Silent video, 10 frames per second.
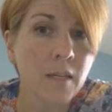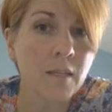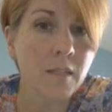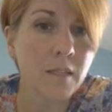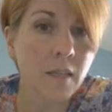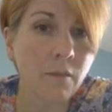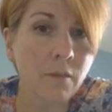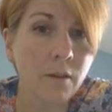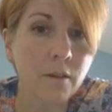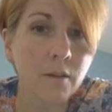
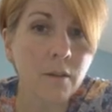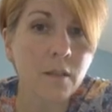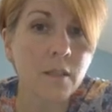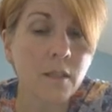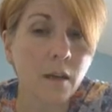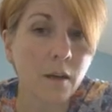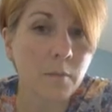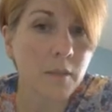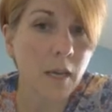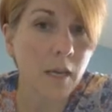7
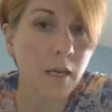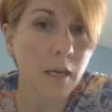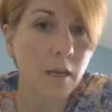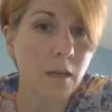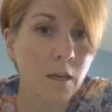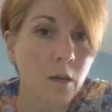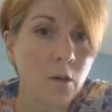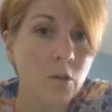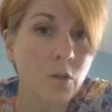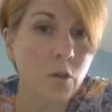times 80.
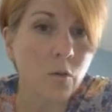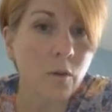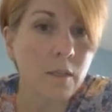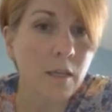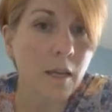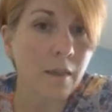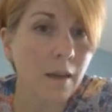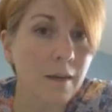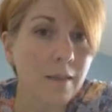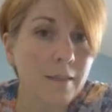So you can take
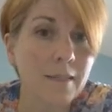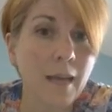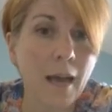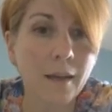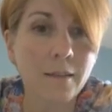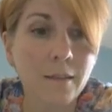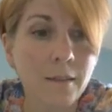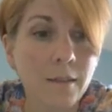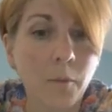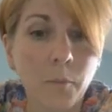that exact
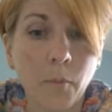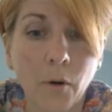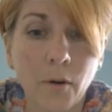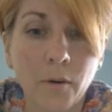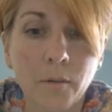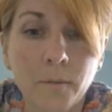number,